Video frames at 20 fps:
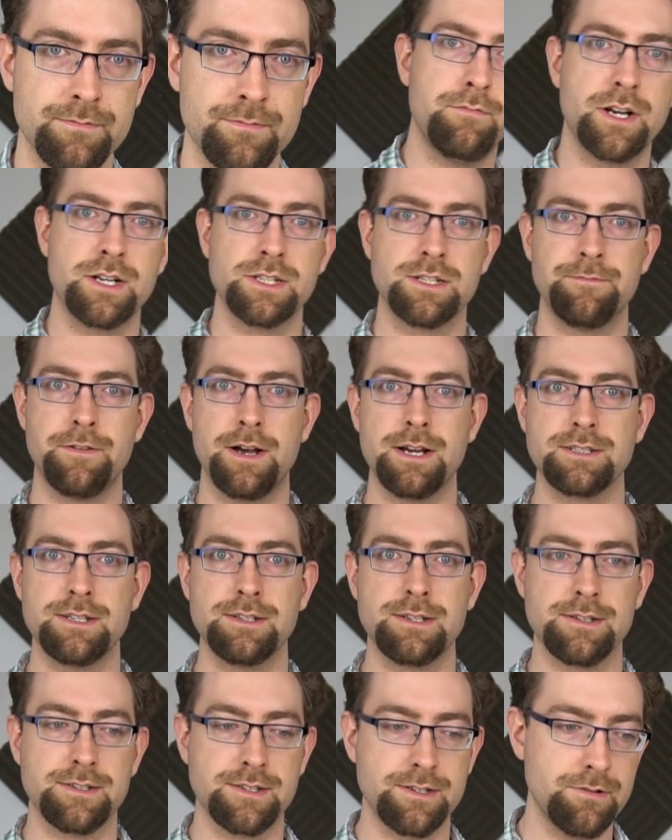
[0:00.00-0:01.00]
Because the fact
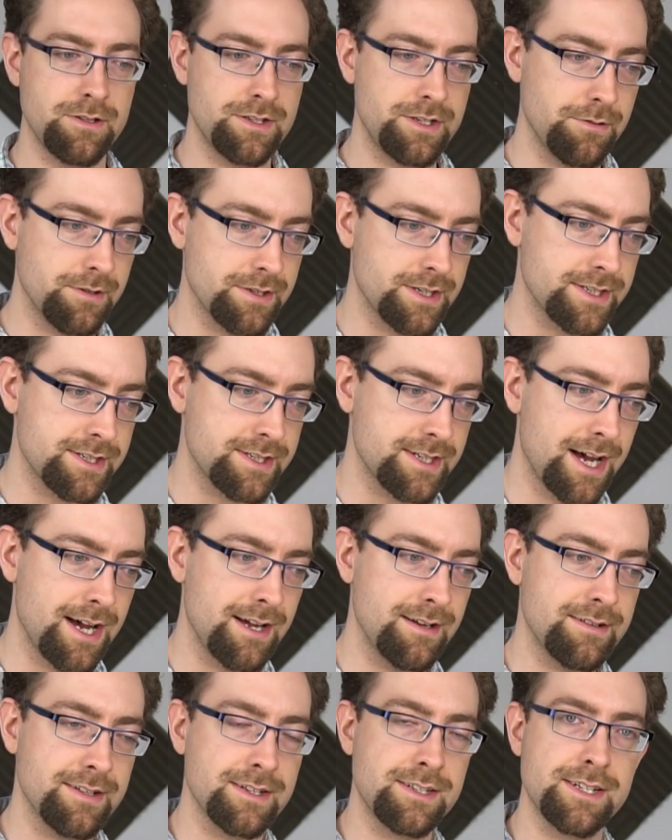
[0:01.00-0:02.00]
is, as soon as you
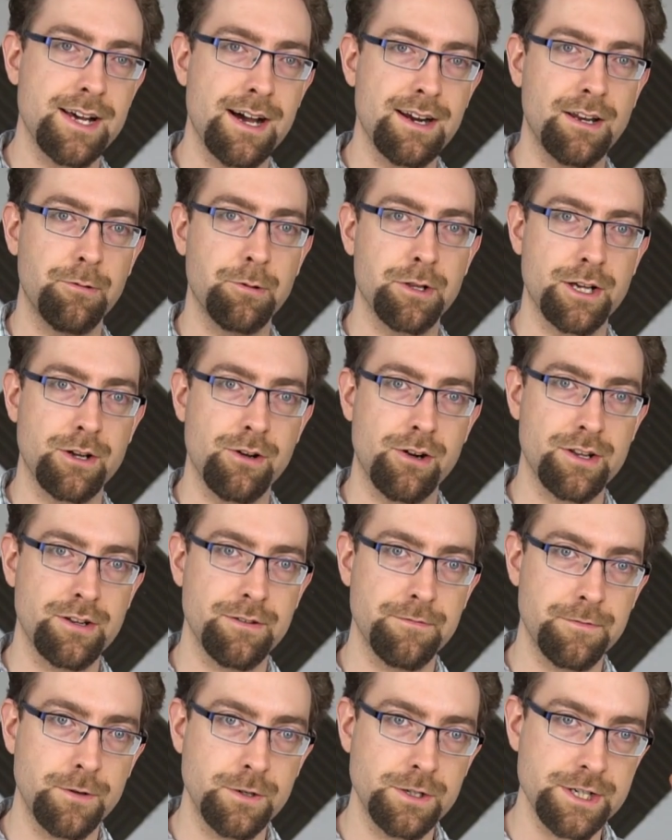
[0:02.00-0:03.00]
understand exactly what the
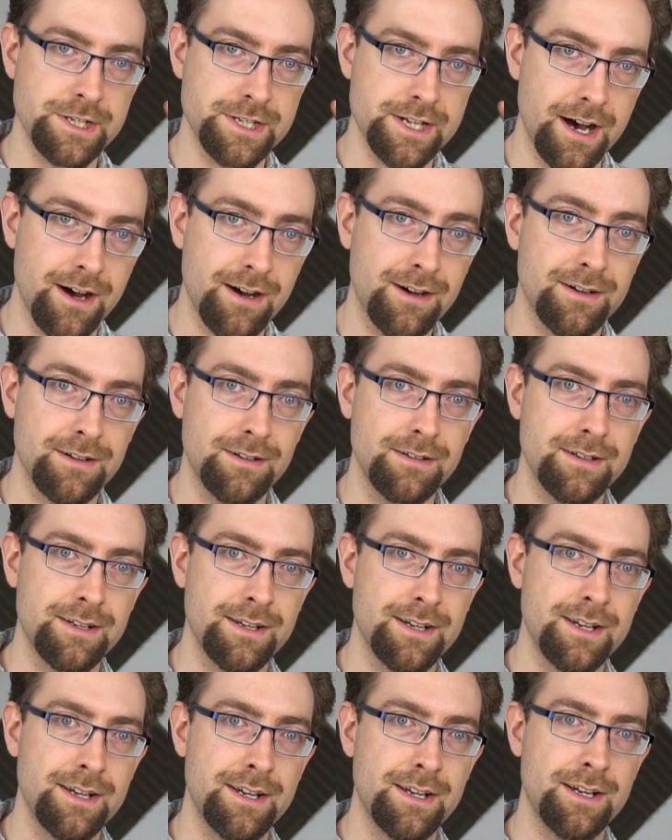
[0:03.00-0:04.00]
cognitive functions are
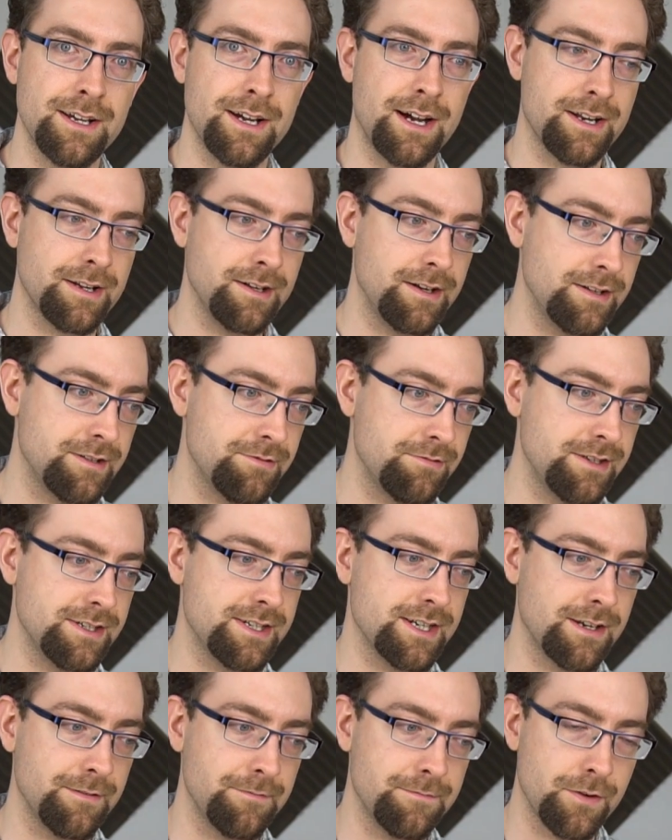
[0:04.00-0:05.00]
at an
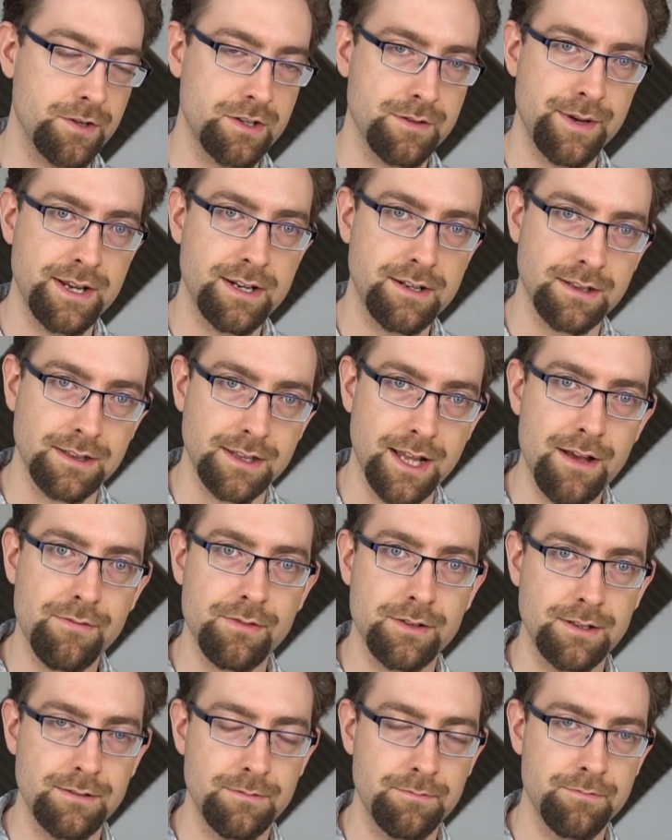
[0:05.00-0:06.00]
intrinsic and fundamental
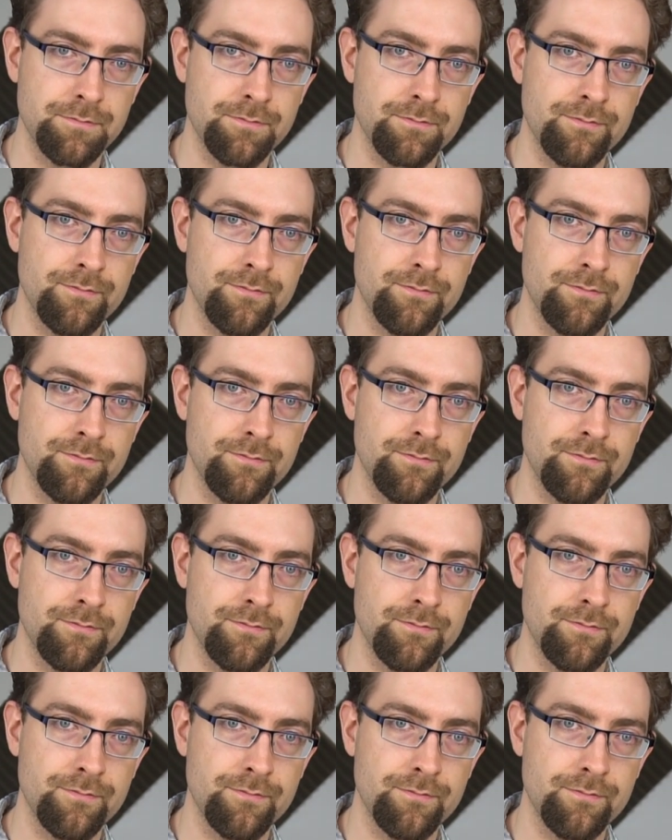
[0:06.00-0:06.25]
level,